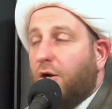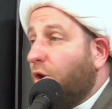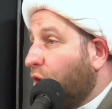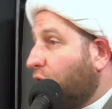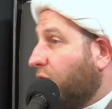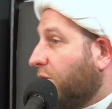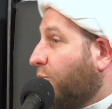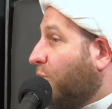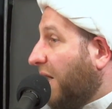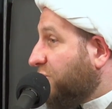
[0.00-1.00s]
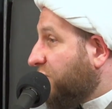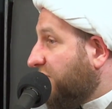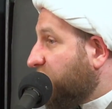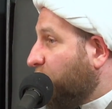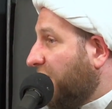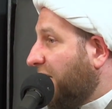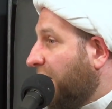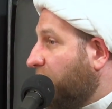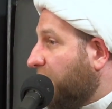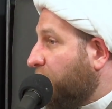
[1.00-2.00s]
or watch this 1
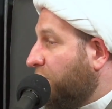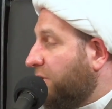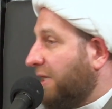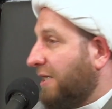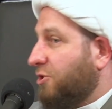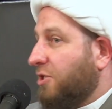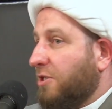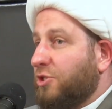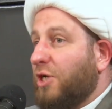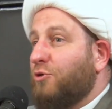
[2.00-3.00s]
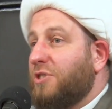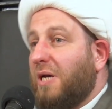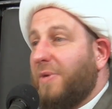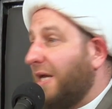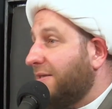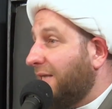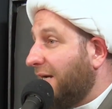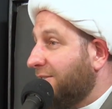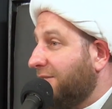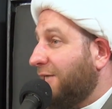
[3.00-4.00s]
hour long lecture, Sheikh Usama Al-Atar
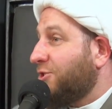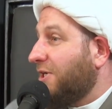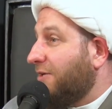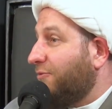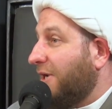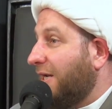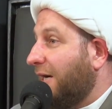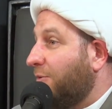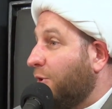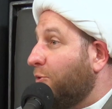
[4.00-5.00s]
is lecturing for an hour.